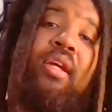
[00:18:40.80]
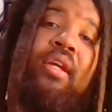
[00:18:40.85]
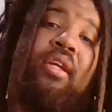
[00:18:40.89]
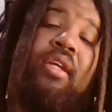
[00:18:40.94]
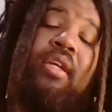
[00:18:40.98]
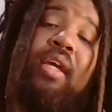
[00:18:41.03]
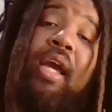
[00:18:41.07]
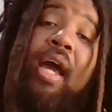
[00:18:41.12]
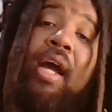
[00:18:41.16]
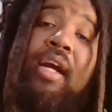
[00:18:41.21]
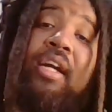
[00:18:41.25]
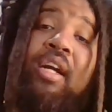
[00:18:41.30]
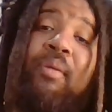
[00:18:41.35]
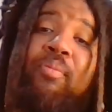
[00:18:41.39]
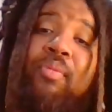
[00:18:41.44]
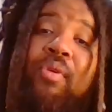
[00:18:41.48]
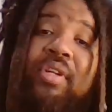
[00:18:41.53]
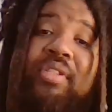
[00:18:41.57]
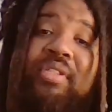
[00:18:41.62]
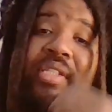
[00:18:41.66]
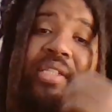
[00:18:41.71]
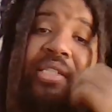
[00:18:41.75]
Jacob
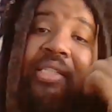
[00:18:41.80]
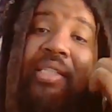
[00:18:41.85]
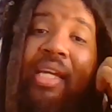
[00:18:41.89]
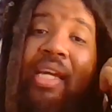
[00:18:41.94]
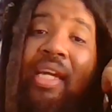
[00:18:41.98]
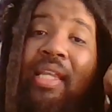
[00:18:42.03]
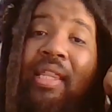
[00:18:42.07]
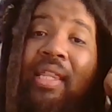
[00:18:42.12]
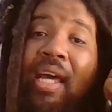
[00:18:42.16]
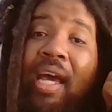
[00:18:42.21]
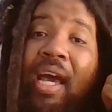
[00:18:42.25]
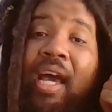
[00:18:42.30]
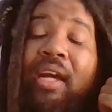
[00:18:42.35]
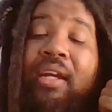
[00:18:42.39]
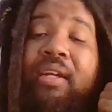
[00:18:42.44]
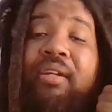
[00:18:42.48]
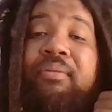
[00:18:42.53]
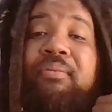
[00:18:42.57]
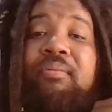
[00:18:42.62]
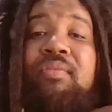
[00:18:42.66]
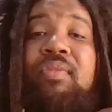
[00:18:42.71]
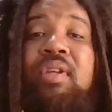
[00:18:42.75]
wants to say that
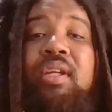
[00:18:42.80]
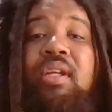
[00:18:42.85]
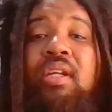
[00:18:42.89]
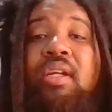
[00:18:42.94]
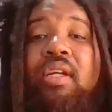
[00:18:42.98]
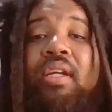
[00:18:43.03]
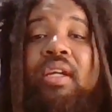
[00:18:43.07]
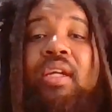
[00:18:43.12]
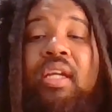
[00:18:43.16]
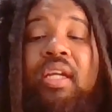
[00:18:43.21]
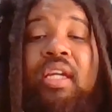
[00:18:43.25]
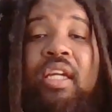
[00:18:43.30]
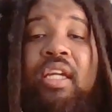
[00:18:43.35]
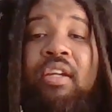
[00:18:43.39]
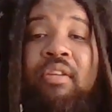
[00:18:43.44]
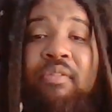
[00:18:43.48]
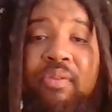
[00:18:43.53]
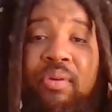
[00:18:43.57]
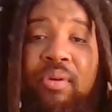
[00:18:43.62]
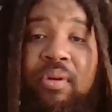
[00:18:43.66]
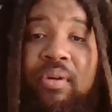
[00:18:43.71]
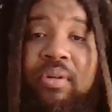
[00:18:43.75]

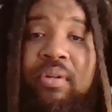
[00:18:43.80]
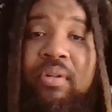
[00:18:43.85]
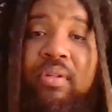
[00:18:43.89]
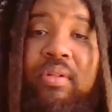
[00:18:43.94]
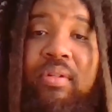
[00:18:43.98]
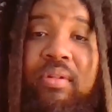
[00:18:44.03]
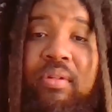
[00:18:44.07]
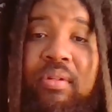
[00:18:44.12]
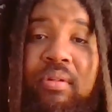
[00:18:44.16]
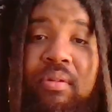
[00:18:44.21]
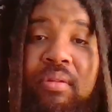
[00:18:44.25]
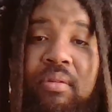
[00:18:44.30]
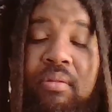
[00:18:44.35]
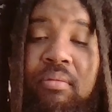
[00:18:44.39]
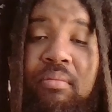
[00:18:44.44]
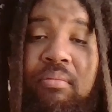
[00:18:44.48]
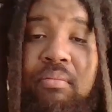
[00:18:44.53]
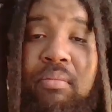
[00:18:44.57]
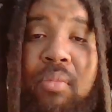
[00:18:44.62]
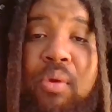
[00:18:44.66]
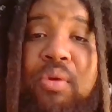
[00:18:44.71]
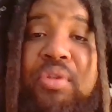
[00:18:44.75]
evil,
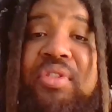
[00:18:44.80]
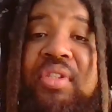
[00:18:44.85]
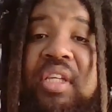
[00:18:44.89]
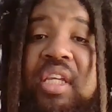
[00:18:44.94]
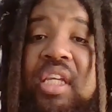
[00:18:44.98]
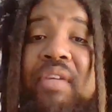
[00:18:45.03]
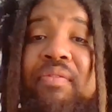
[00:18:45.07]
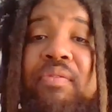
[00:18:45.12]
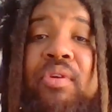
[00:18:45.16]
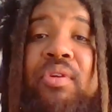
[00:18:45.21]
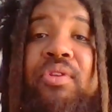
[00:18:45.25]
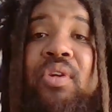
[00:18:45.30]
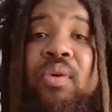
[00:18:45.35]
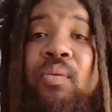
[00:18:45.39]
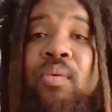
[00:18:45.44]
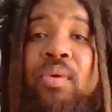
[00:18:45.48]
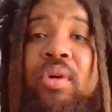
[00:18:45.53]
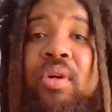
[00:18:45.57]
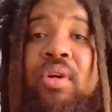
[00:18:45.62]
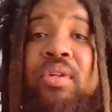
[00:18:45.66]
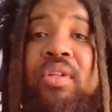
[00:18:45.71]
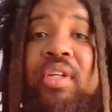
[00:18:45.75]
most evil in the
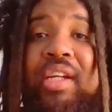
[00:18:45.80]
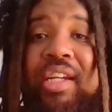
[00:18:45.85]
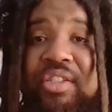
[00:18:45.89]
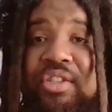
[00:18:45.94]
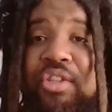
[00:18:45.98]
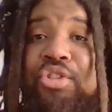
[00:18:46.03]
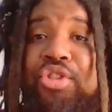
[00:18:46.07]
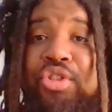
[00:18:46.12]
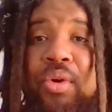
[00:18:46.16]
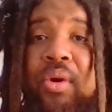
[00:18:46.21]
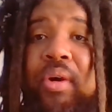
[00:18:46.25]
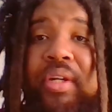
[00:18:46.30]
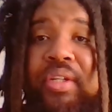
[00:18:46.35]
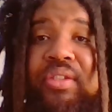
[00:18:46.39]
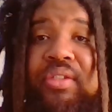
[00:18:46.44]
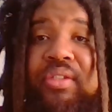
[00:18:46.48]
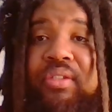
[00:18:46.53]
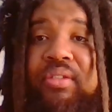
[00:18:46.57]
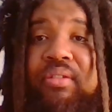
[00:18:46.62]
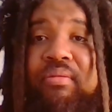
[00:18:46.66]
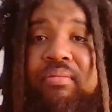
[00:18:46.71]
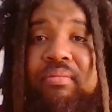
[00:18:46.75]
world, is a
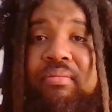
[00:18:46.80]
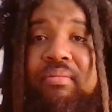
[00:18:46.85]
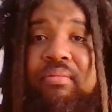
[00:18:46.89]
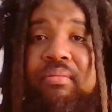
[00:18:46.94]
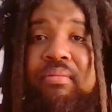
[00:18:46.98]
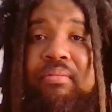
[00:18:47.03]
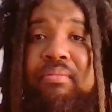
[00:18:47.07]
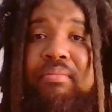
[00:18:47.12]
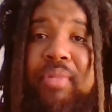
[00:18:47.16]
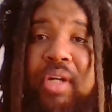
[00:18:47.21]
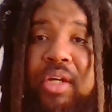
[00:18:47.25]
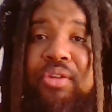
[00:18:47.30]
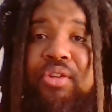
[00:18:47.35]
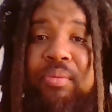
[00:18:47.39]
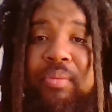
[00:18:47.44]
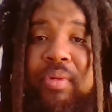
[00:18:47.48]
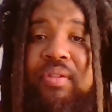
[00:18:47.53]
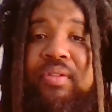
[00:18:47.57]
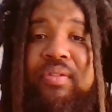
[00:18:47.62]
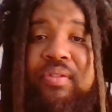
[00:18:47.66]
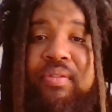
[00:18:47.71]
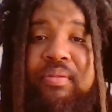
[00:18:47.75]
choice by
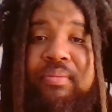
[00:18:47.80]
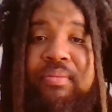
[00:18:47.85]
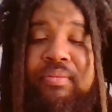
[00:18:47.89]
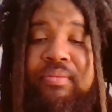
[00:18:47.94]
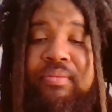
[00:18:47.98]
humans,